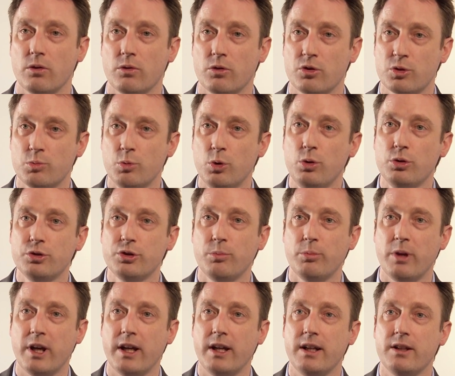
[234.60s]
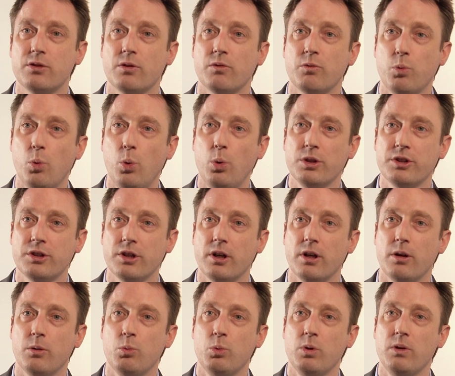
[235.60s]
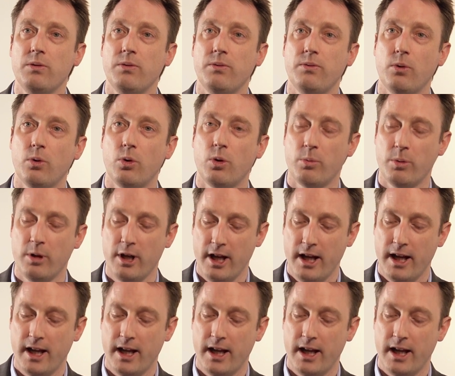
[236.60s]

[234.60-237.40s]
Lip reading: small domains of water will form